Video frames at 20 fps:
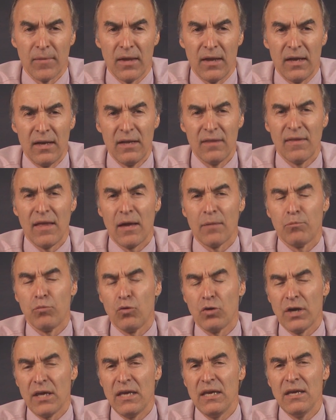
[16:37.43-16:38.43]
And in that
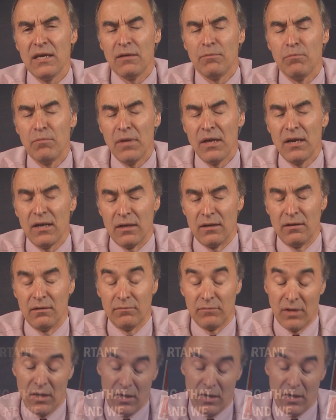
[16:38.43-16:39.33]
book, he admitted, and